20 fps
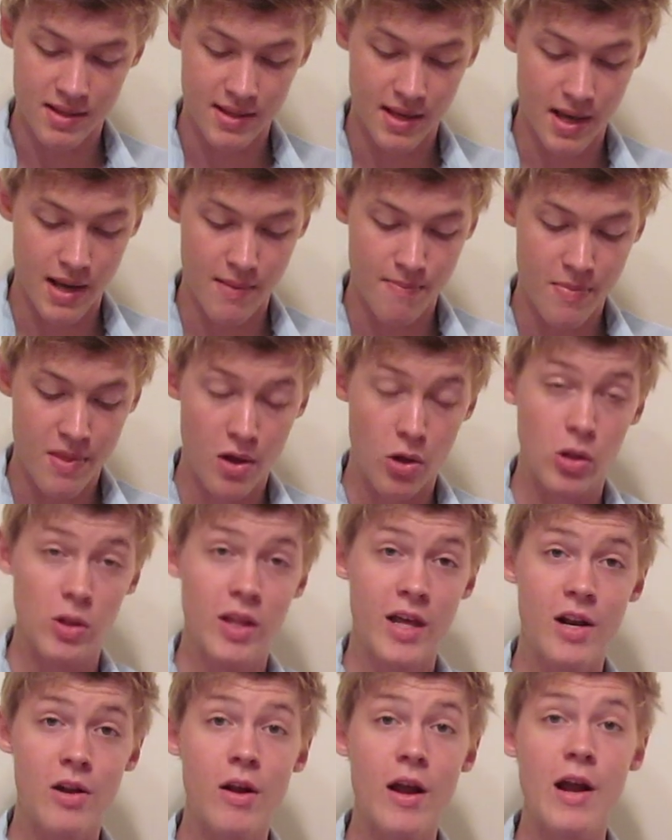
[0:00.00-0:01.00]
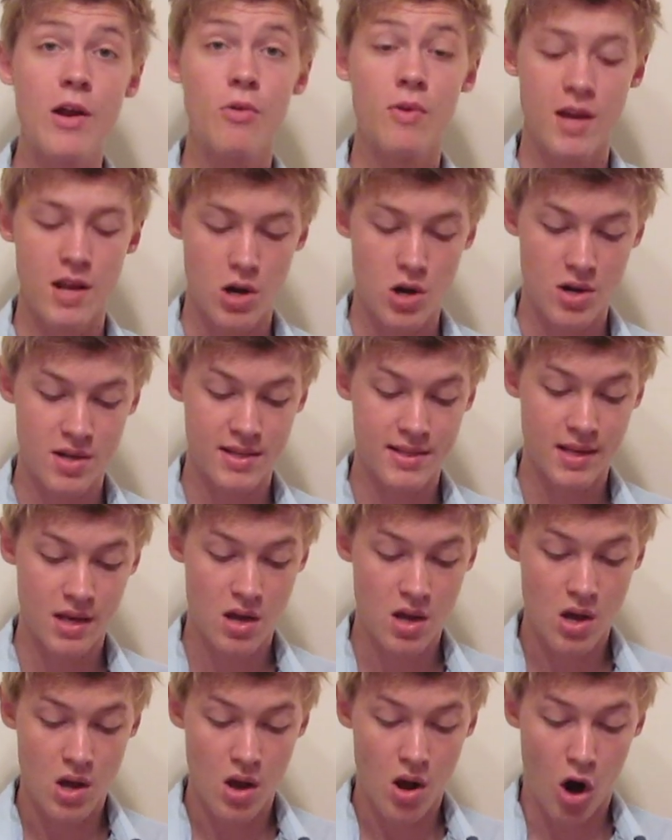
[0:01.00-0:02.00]
saying literary readers
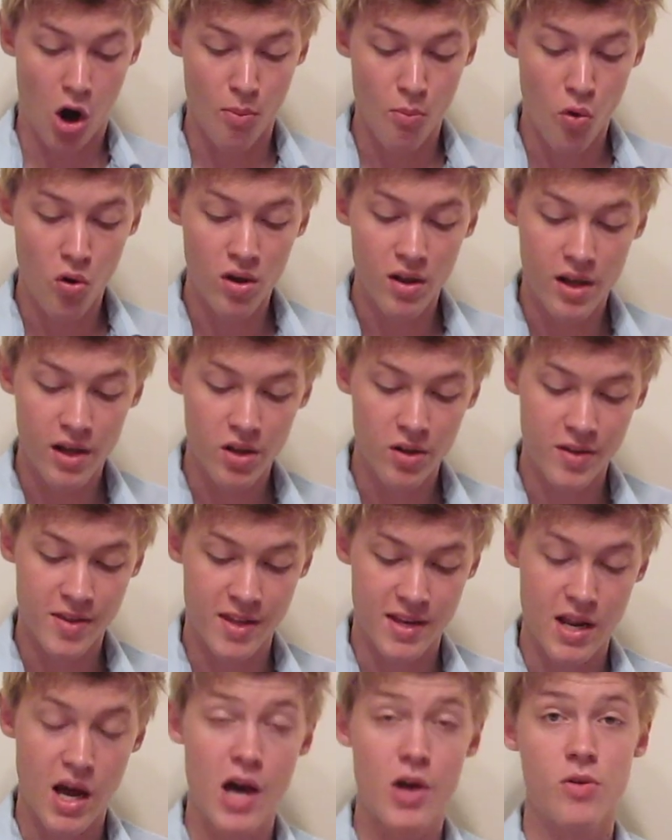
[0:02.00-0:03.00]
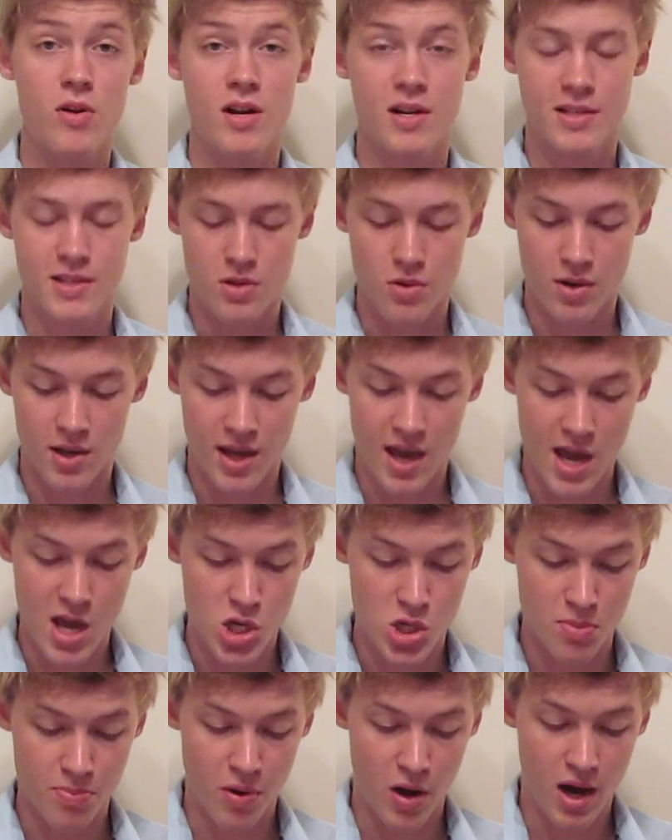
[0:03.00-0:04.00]
are more likely than non-readers to
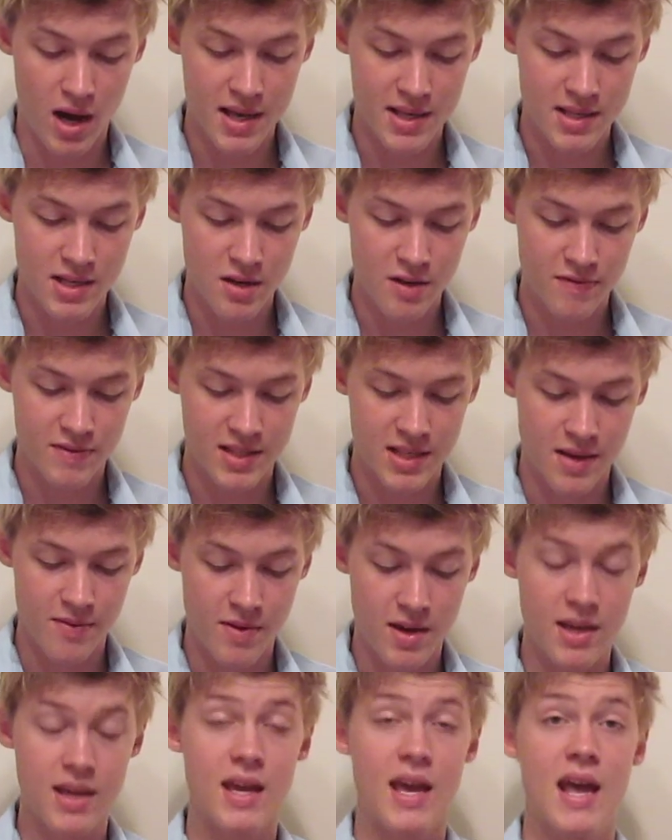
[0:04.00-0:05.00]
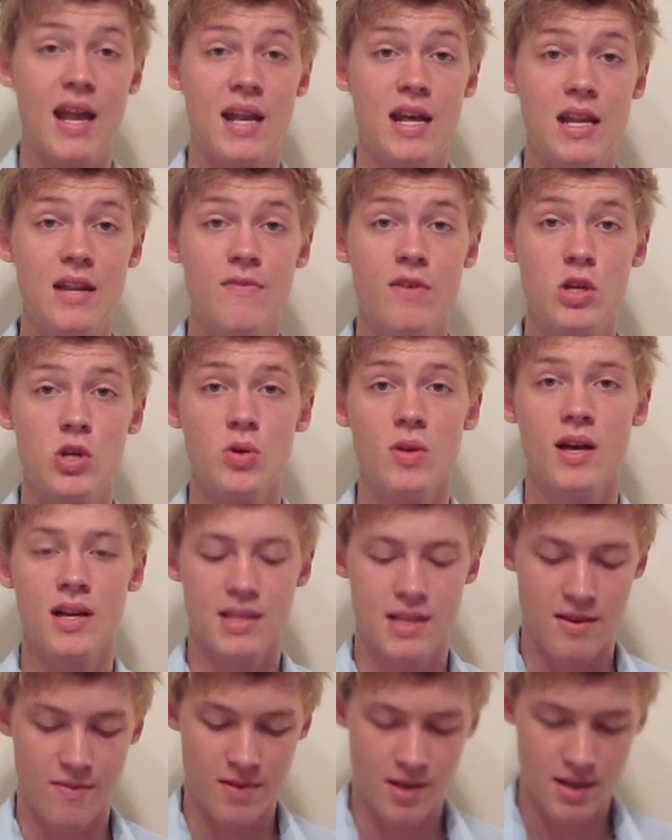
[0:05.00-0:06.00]
engage in positive civic and individual
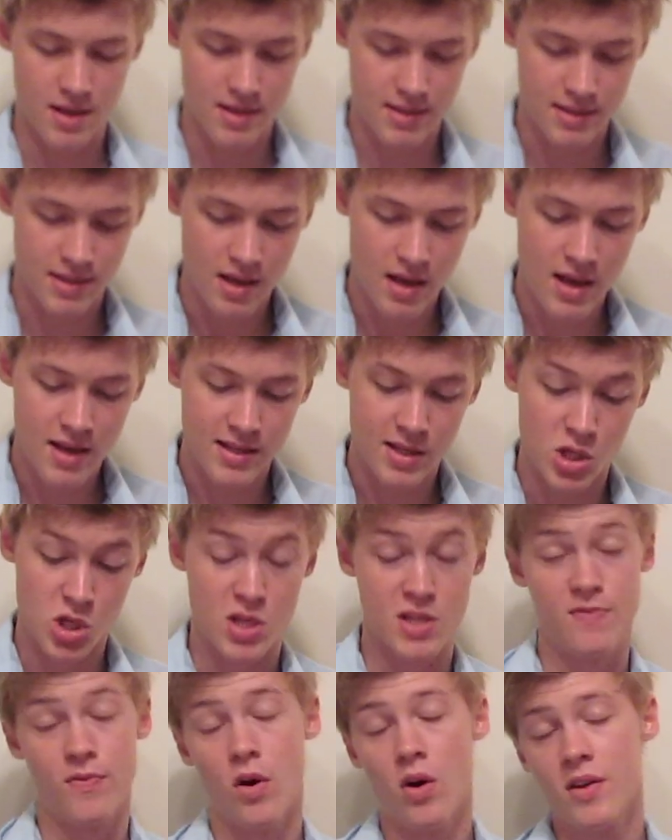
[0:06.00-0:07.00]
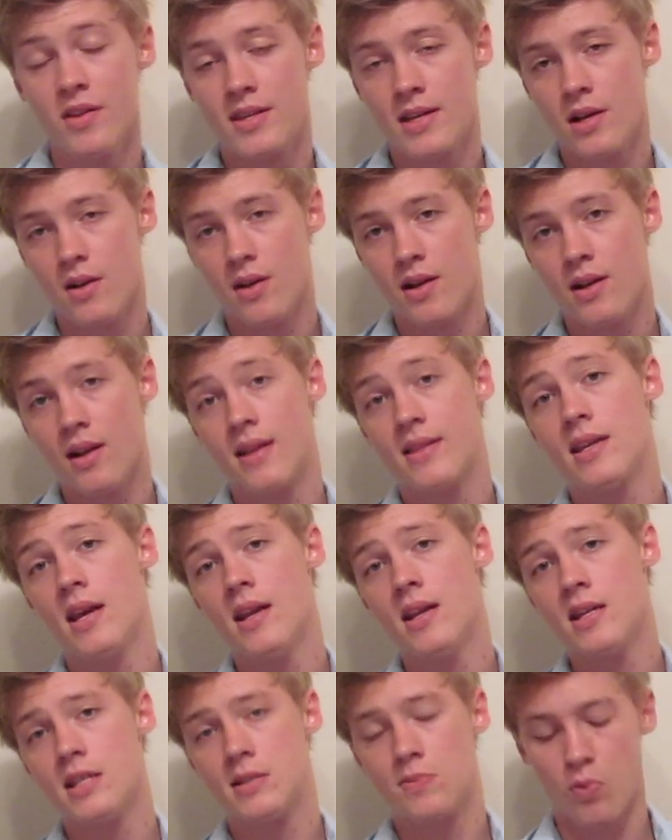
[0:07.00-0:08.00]
activities such as volunteering,
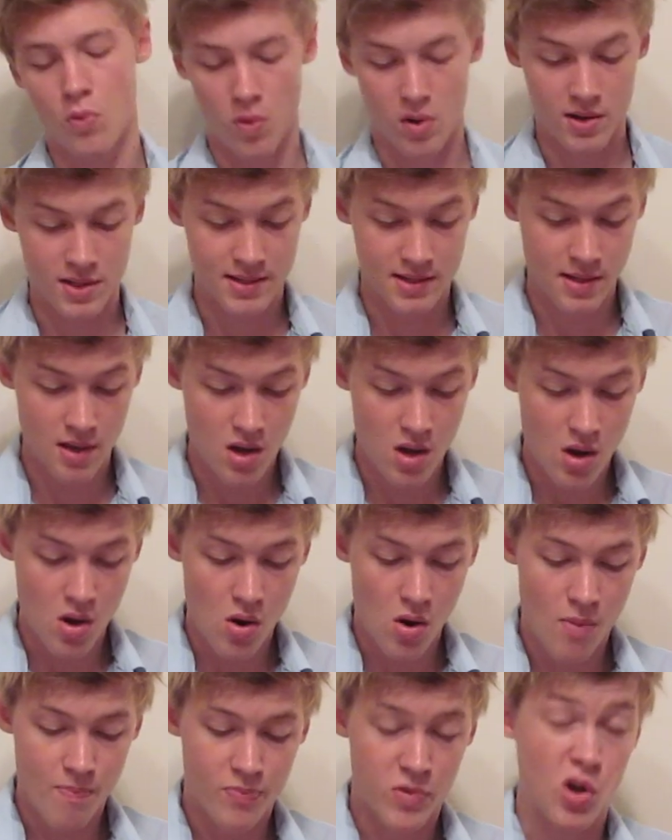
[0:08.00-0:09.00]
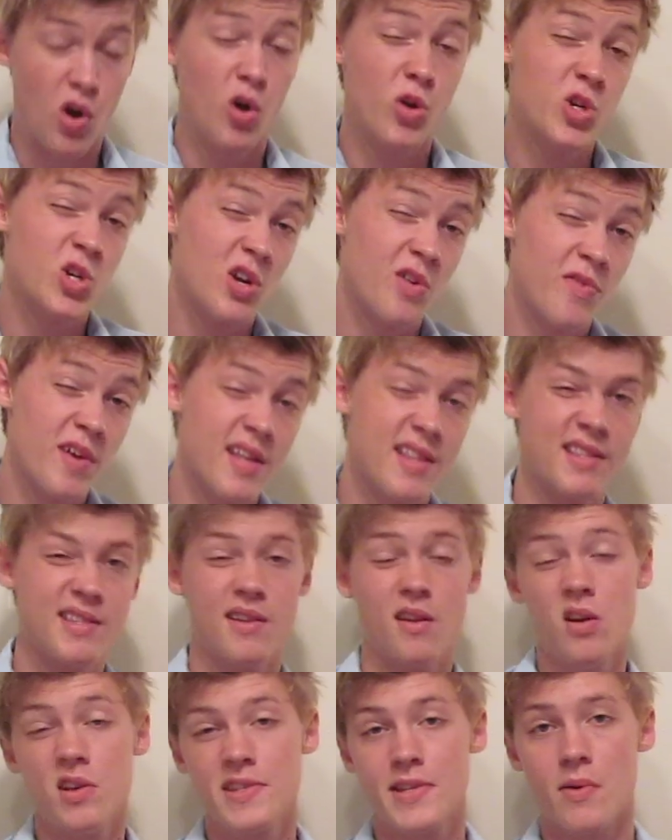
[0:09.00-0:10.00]
attending sports, culture events,
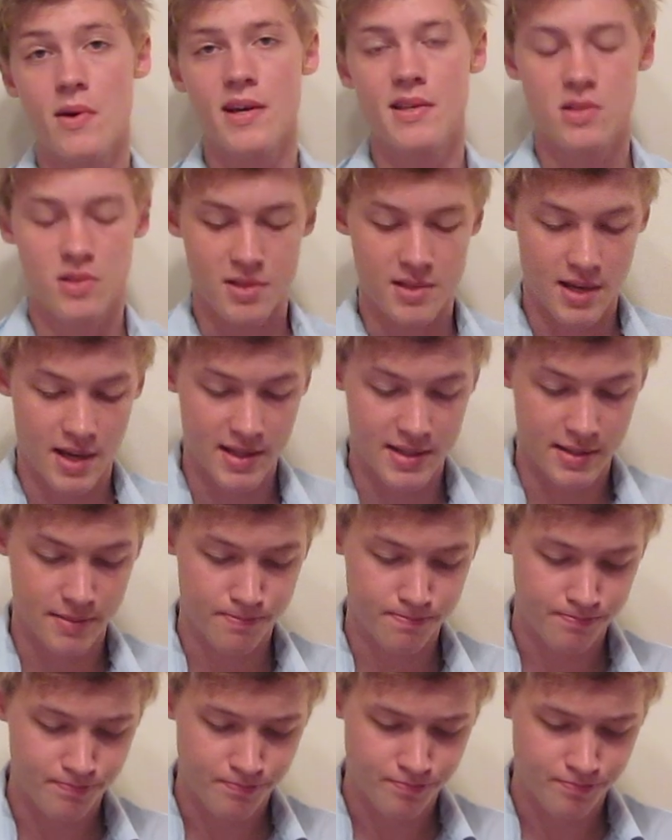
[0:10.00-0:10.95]
and also exercising.